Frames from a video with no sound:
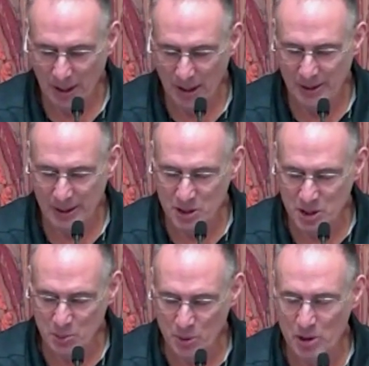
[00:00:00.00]
and then
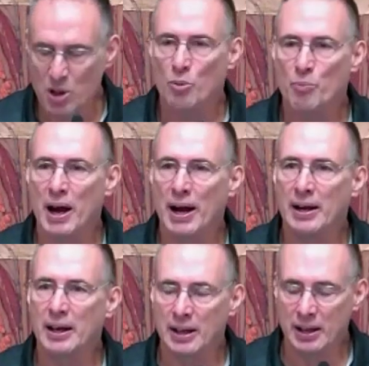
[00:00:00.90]
she would go
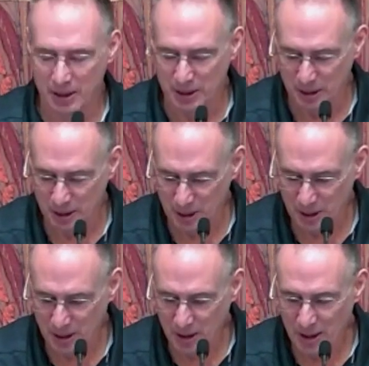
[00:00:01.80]
back in
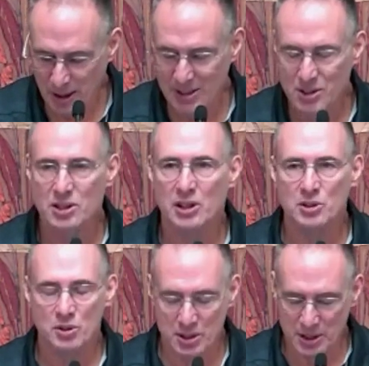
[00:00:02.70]
at
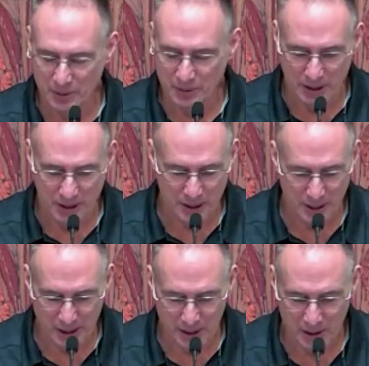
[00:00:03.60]
6 or 7 at
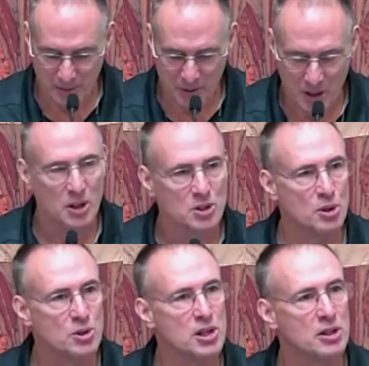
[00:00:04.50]
night
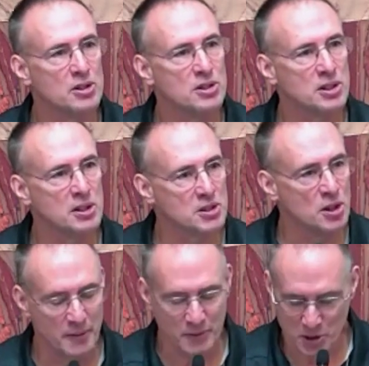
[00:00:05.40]
so she could see us
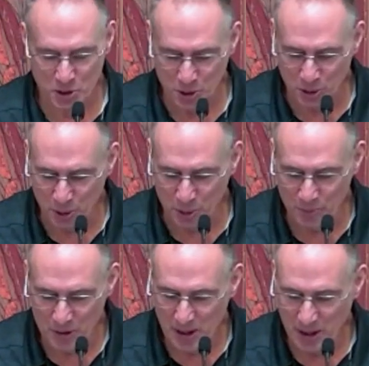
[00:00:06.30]
off to school
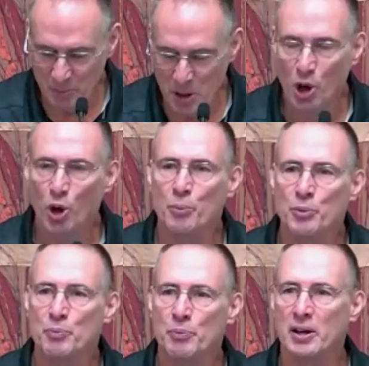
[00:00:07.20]
and be
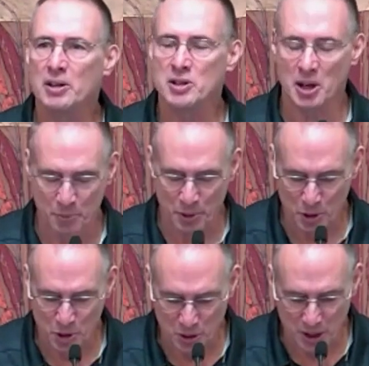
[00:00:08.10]
home to pick us up
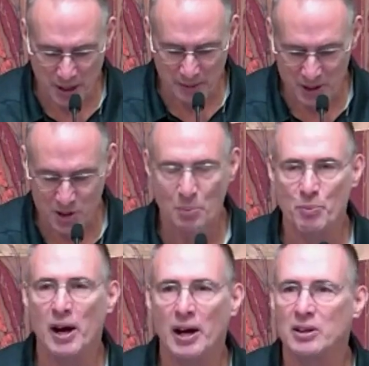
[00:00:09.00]
or drive us to
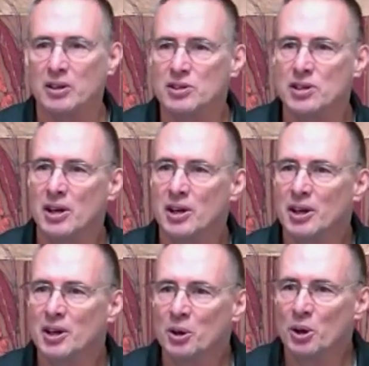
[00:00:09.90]
practice
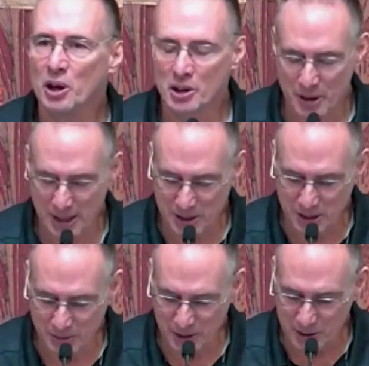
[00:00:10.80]
or other
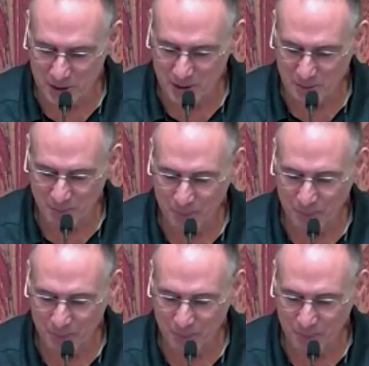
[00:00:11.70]
activities.